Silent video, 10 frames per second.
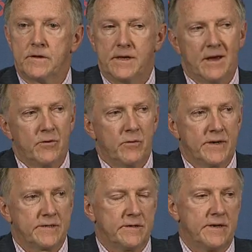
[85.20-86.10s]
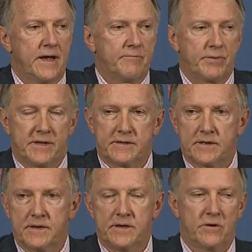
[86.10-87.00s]
Yeah, we went to the net, but
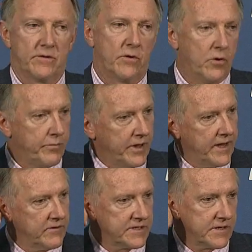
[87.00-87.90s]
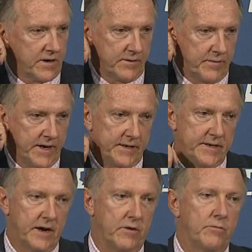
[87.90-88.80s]
the whole play was started by
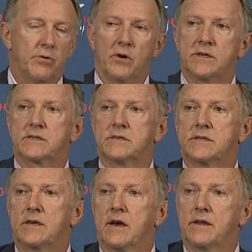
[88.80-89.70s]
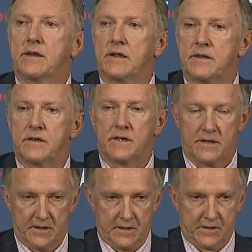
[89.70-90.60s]
Darryl Boyce because he got in on
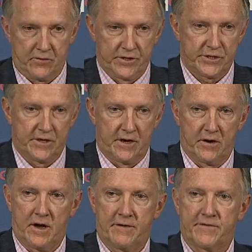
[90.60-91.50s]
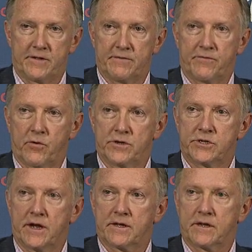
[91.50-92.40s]
Christian Ehrhoff on the
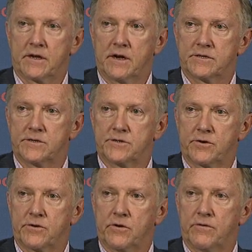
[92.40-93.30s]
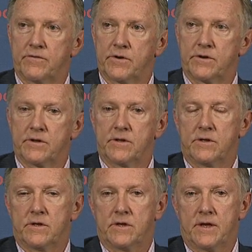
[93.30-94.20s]
forecheck and caused a turnover.
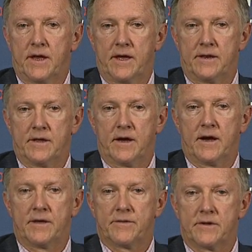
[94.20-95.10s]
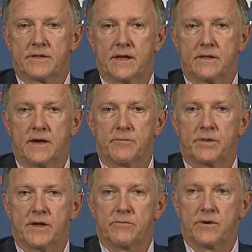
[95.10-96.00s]
And I thought that line
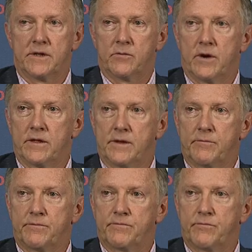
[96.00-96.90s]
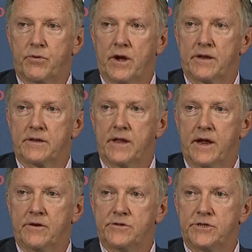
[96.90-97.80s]
played really well. They brought
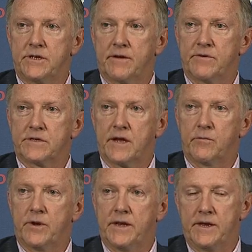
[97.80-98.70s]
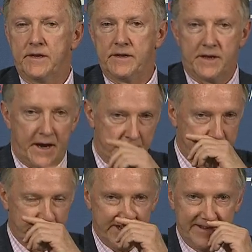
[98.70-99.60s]
energy every time we needed
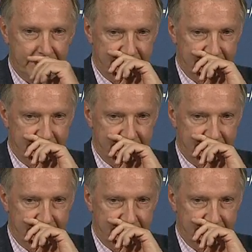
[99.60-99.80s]
energy.